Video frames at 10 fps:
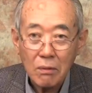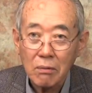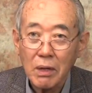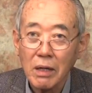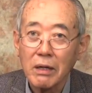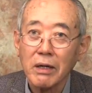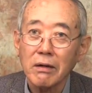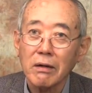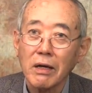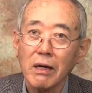While
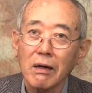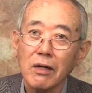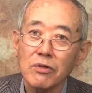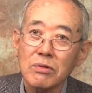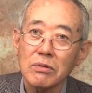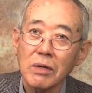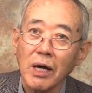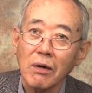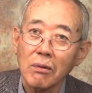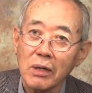in English
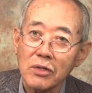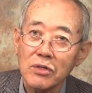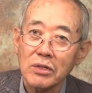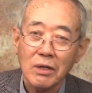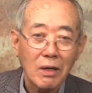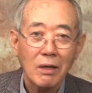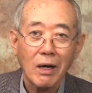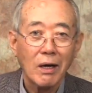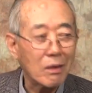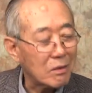language,
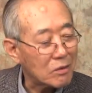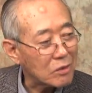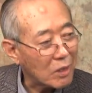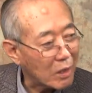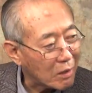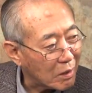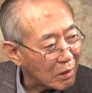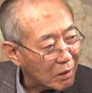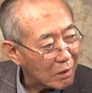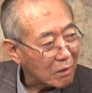I understand
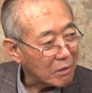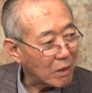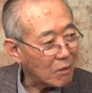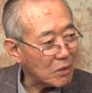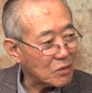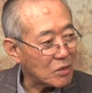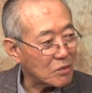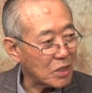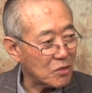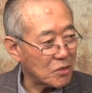there is a
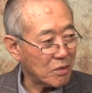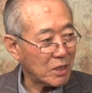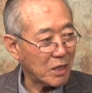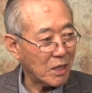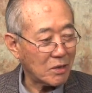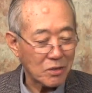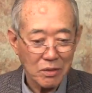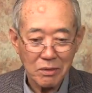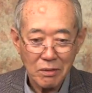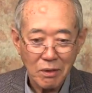such thing
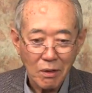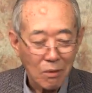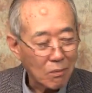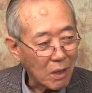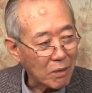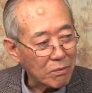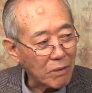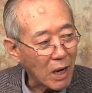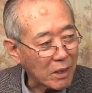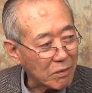as, well,
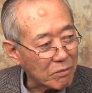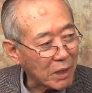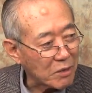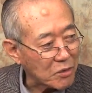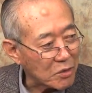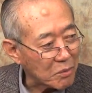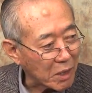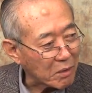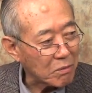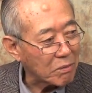fine feathers
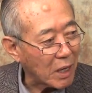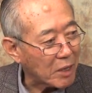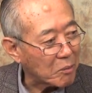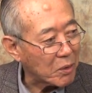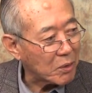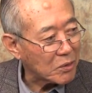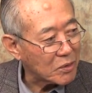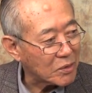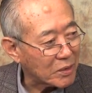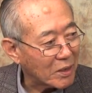make fine birds.